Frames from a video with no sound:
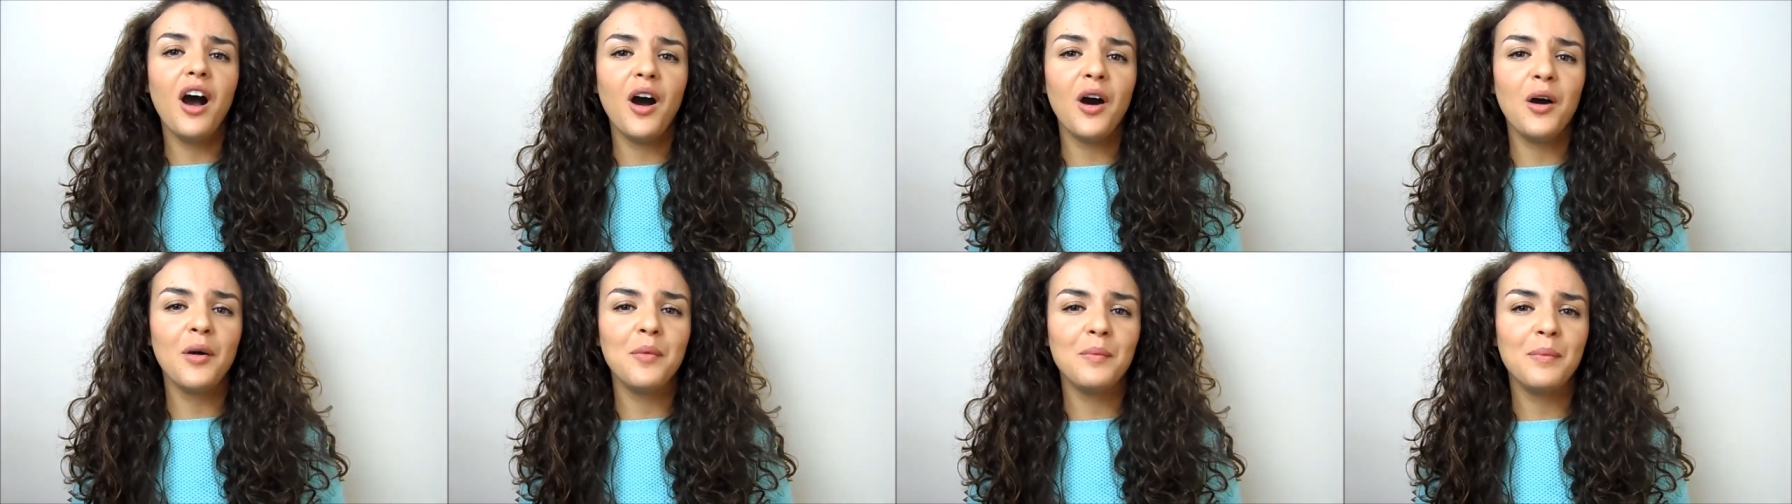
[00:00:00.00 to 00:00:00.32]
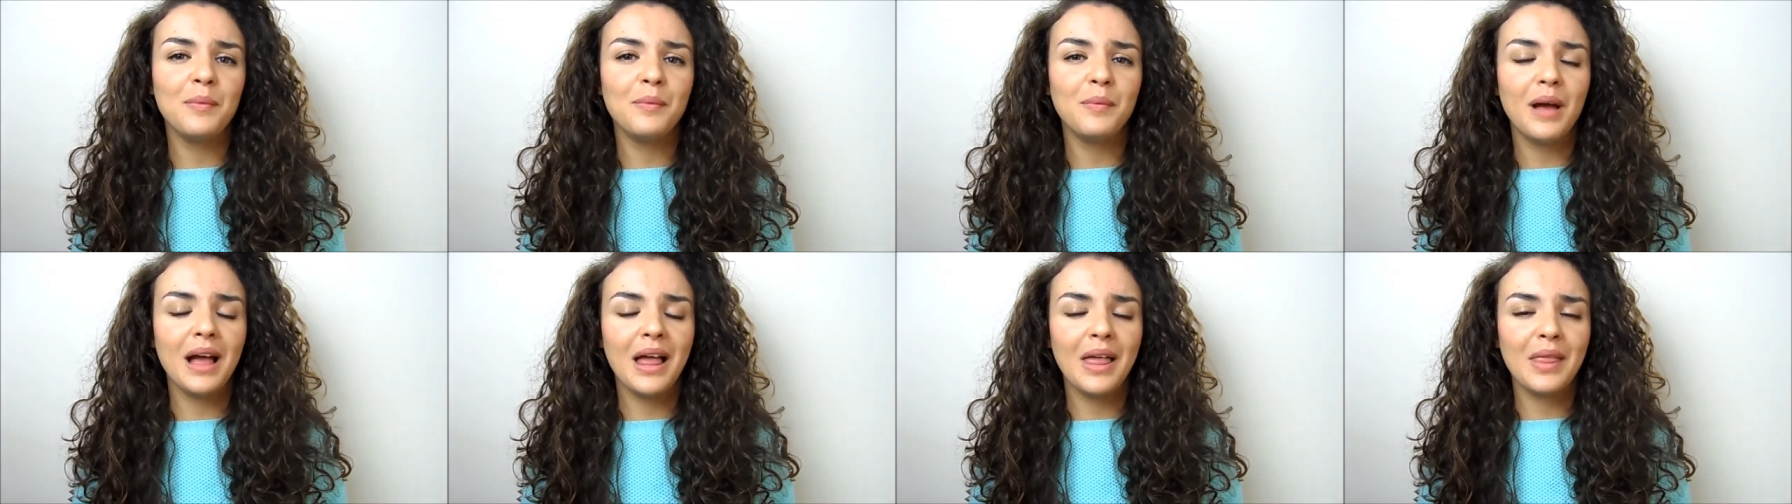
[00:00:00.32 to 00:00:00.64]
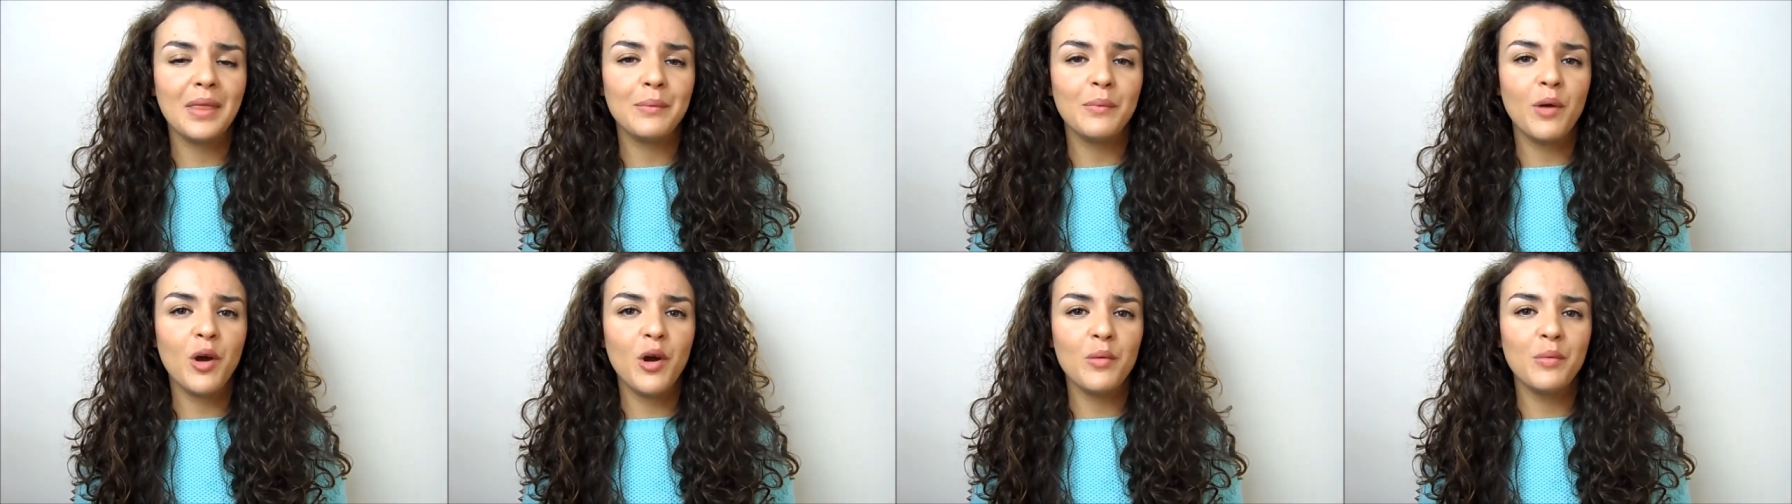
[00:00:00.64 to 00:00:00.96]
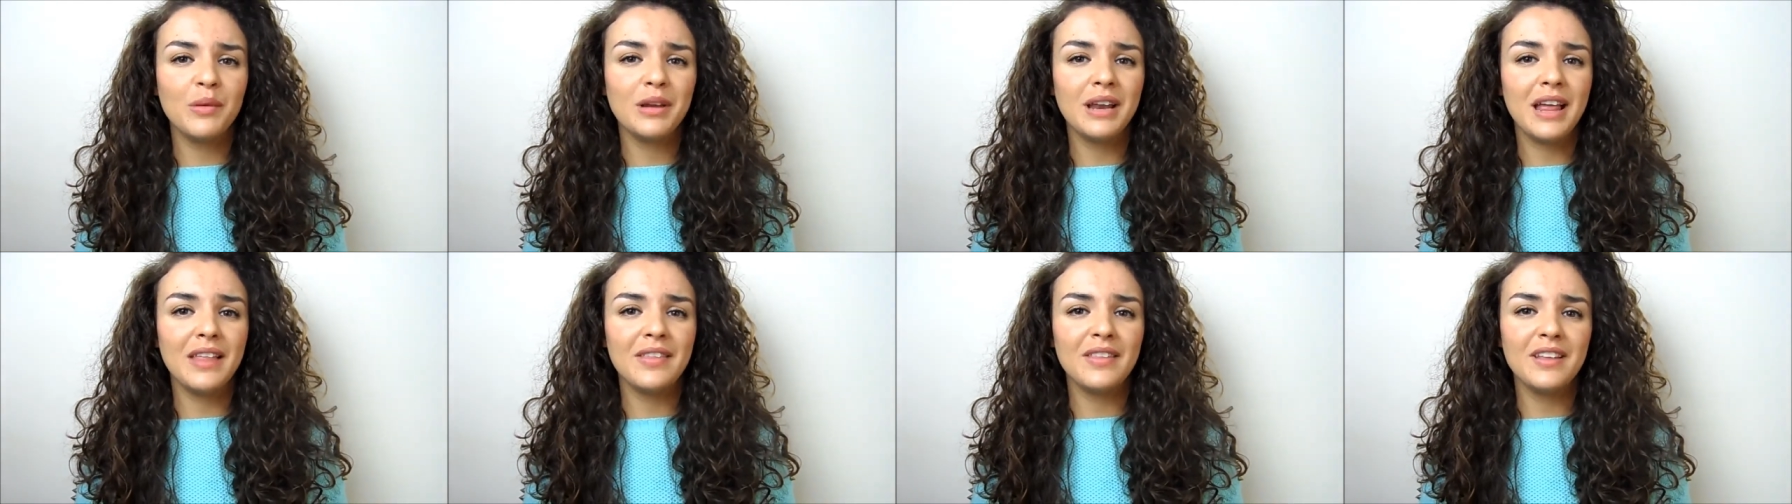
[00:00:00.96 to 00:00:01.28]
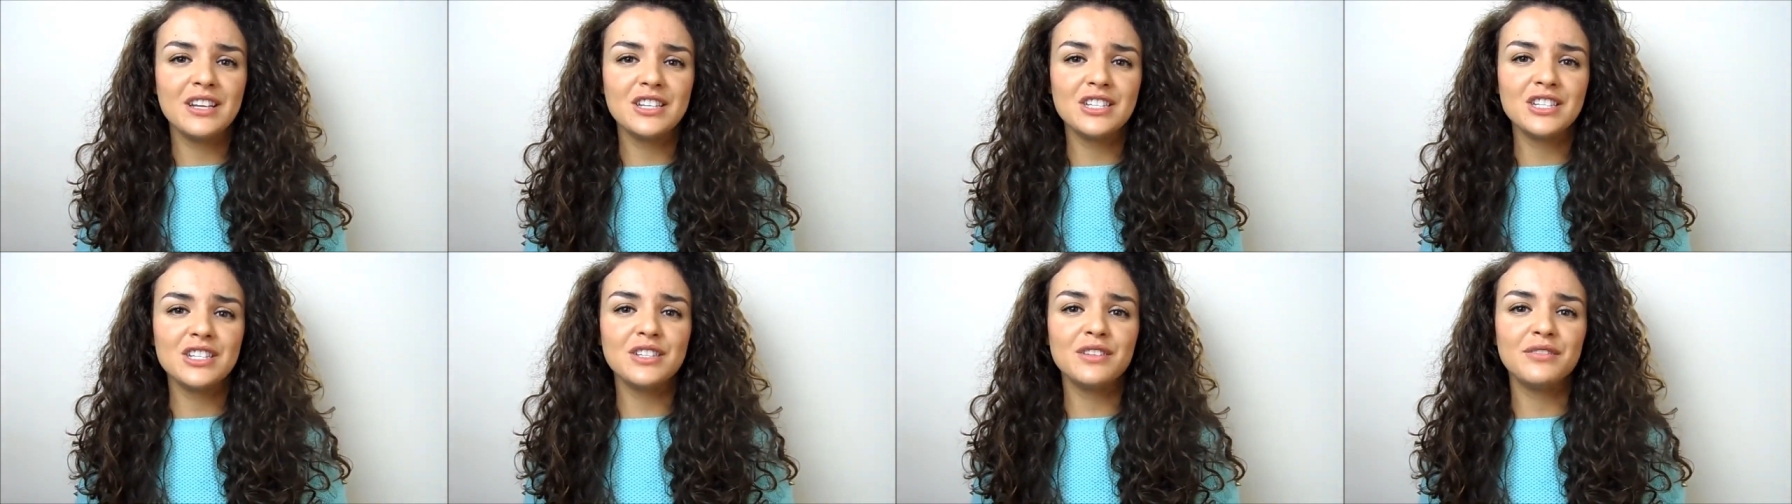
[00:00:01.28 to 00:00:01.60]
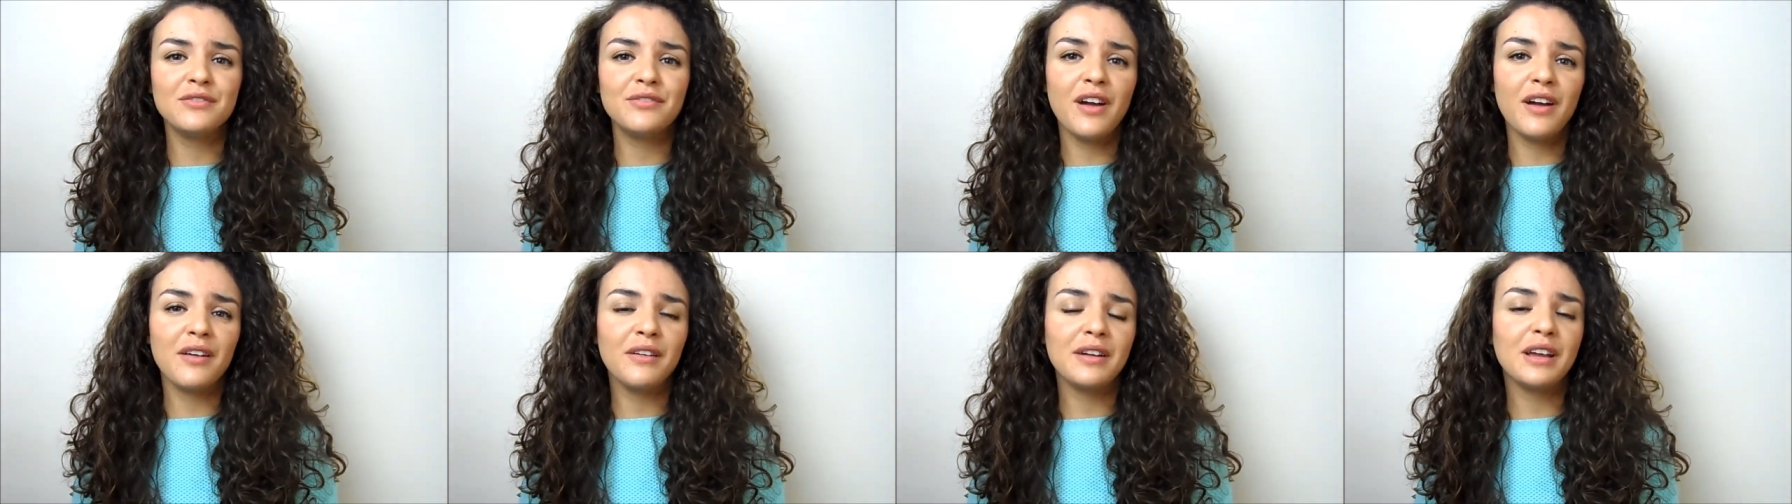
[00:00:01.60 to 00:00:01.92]
at the moment, and they're
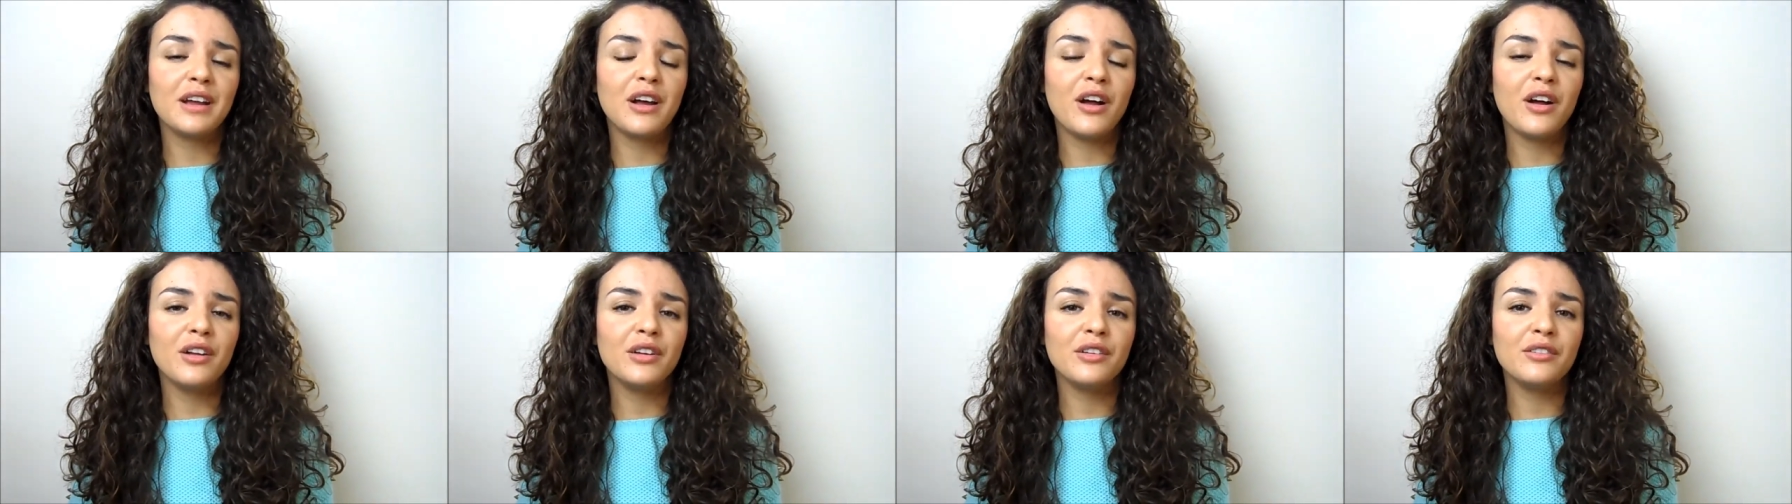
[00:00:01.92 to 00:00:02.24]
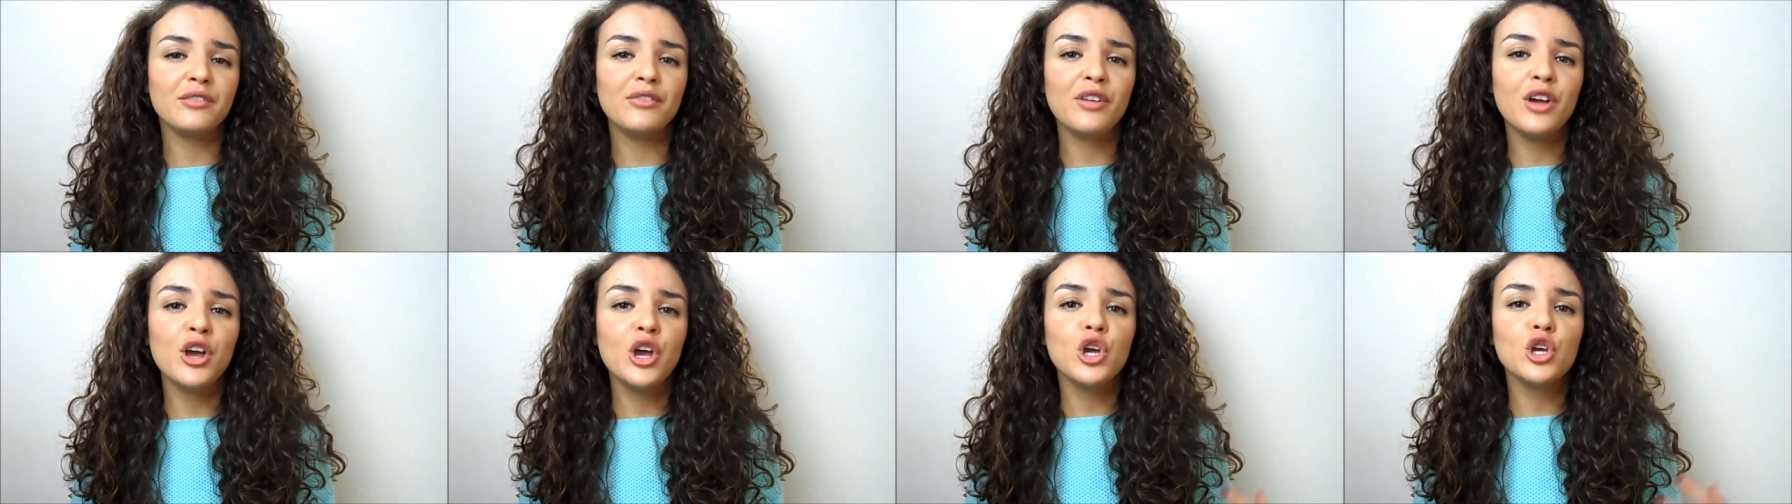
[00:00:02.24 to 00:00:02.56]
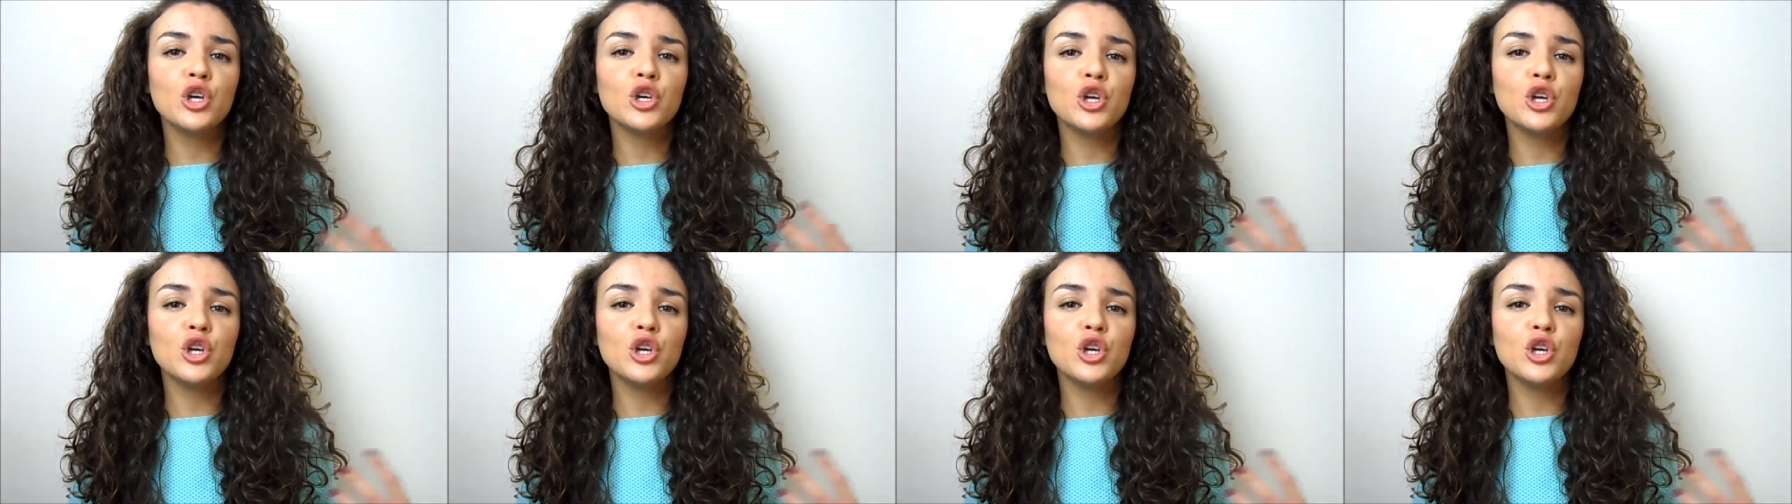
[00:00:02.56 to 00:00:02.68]
just a very kind of